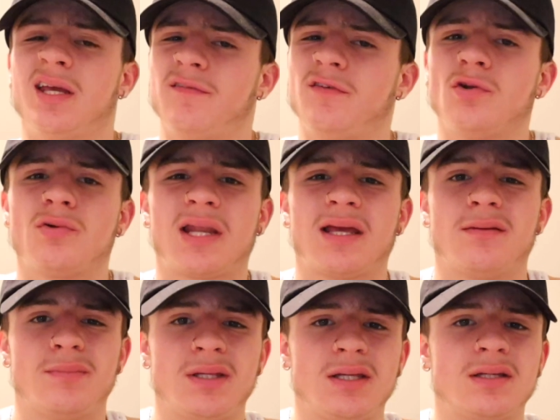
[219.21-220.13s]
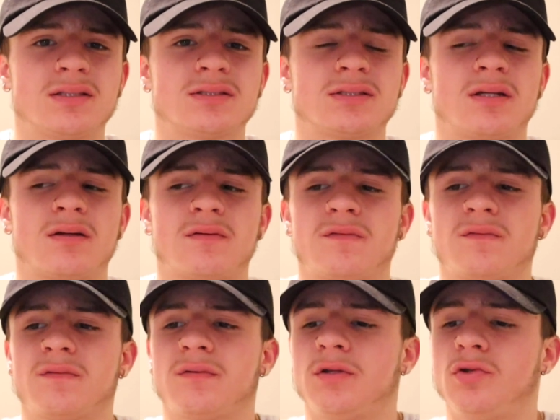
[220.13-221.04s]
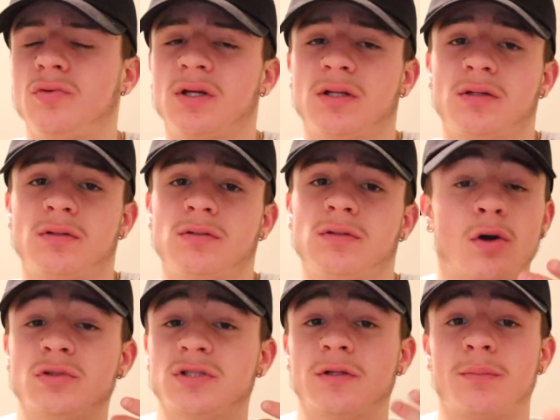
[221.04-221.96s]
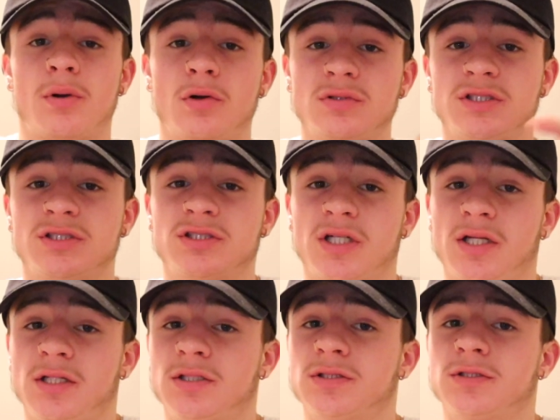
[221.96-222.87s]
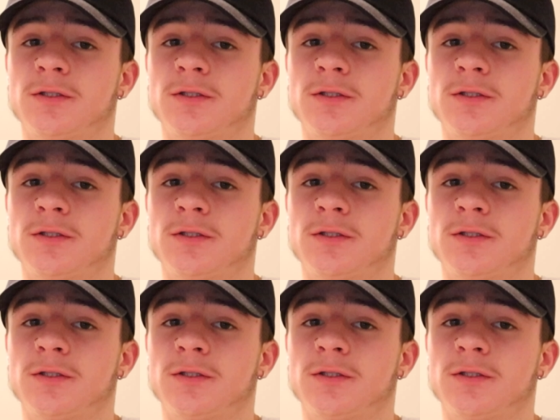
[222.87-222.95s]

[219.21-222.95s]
If you don't like meat and stuff, you can go to the protein shakes.